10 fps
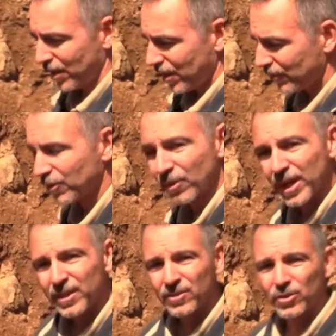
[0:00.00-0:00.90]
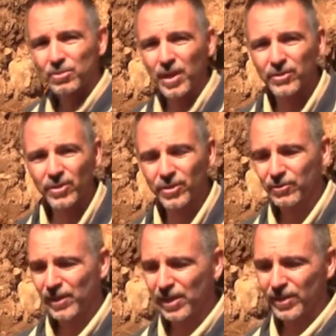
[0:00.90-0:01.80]
If it rains too much on
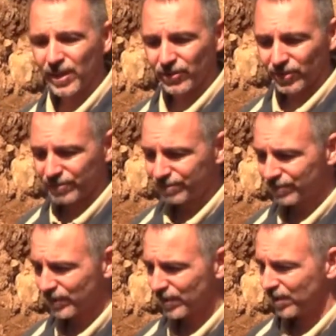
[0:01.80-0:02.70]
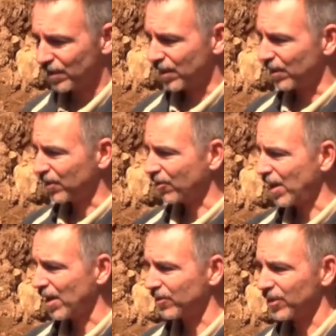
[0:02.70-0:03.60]
your foundation, on the
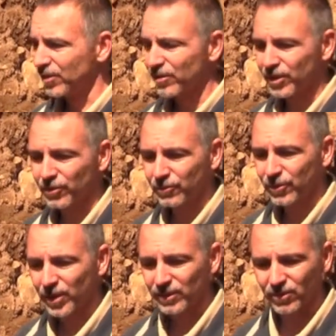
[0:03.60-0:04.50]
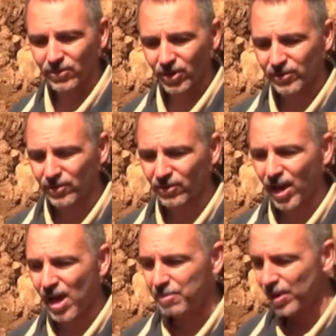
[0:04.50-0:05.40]
ground, underneath your footings, it starts to
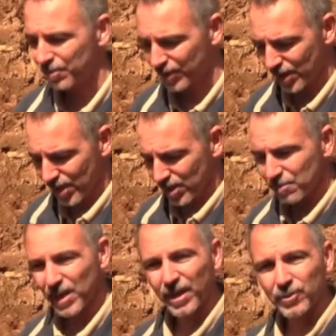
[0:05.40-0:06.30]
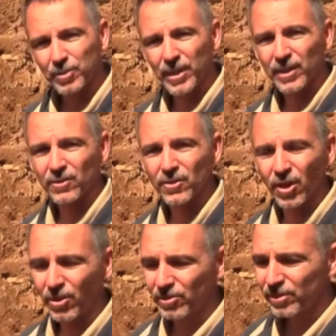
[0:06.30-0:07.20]
slop up. You might have to bring in
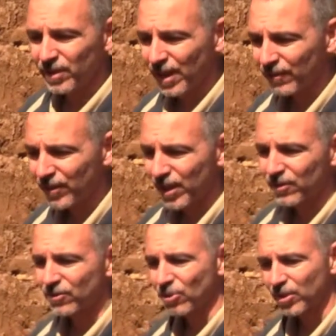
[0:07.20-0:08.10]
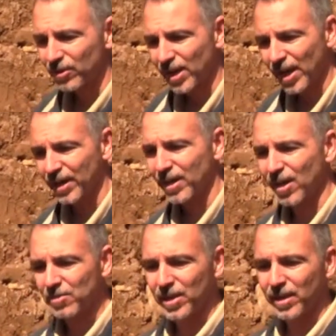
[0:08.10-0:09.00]
stone, have to get a soil guy to
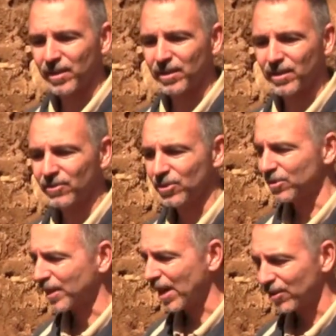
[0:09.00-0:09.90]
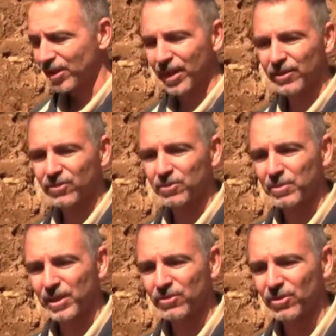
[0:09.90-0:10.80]
come in and give you calculations to
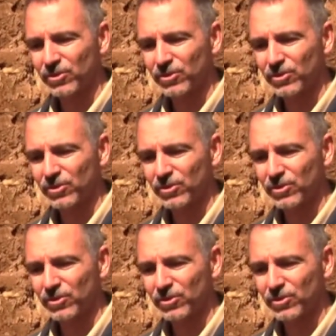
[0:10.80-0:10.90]
make sure